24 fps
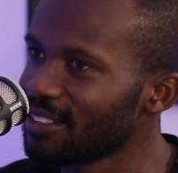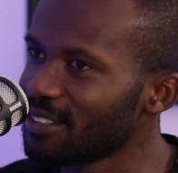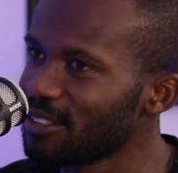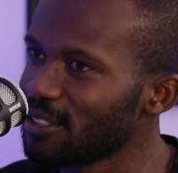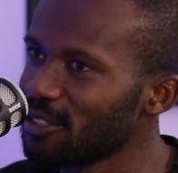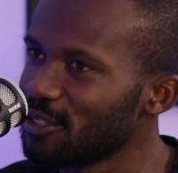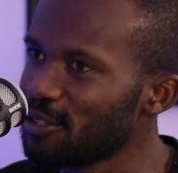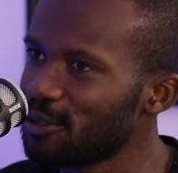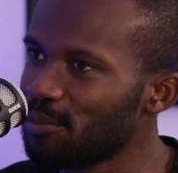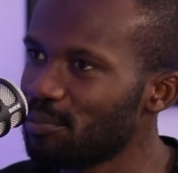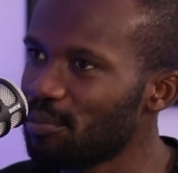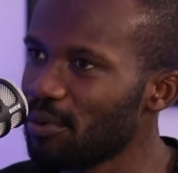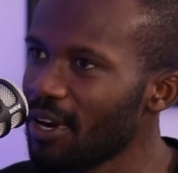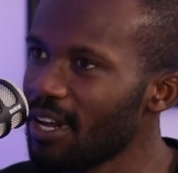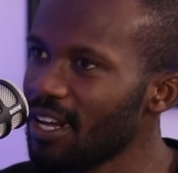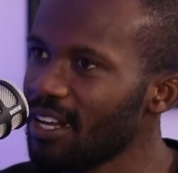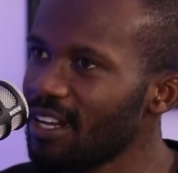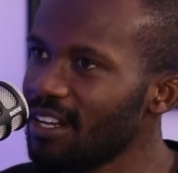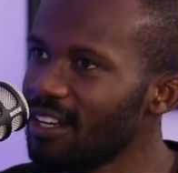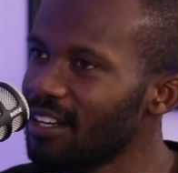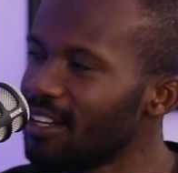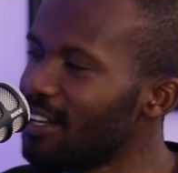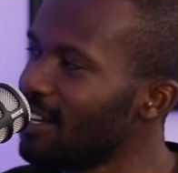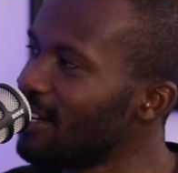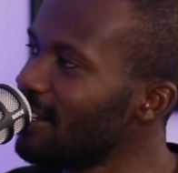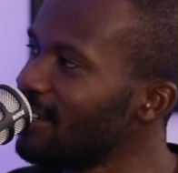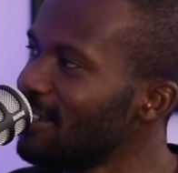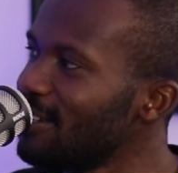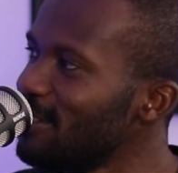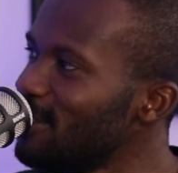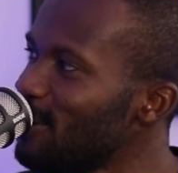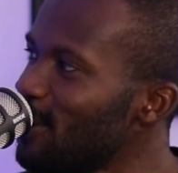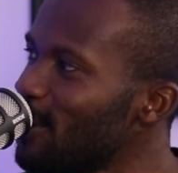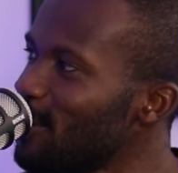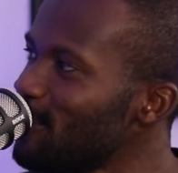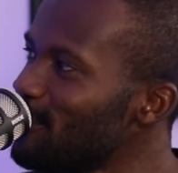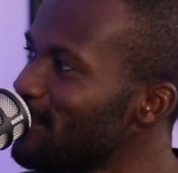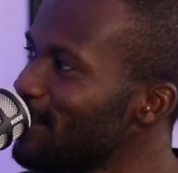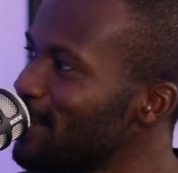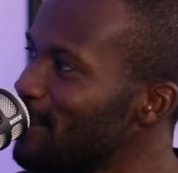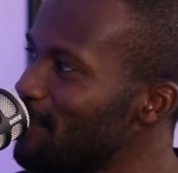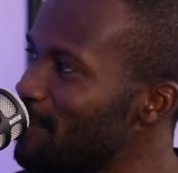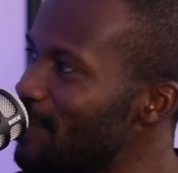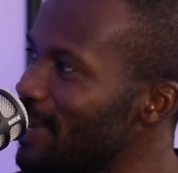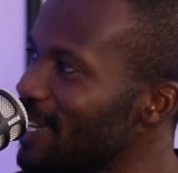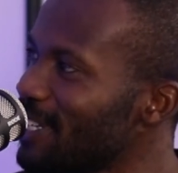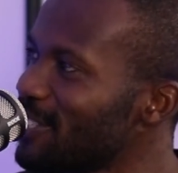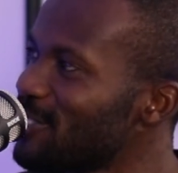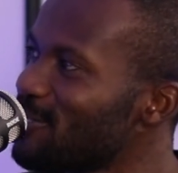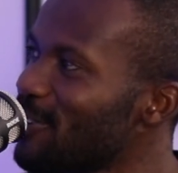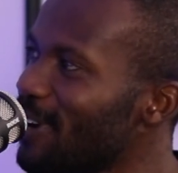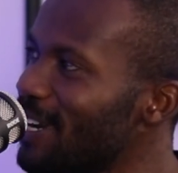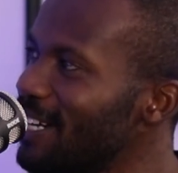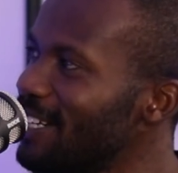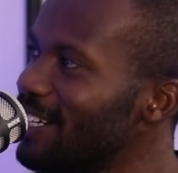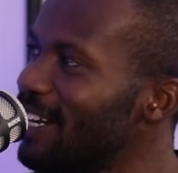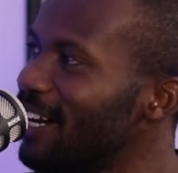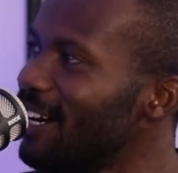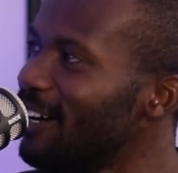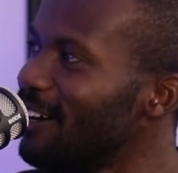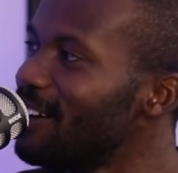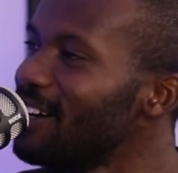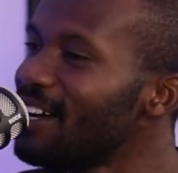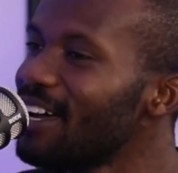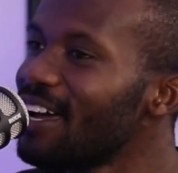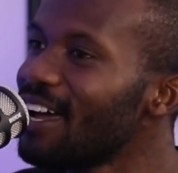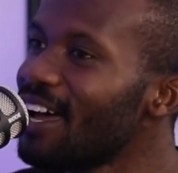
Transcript: spray and hope for the best right now.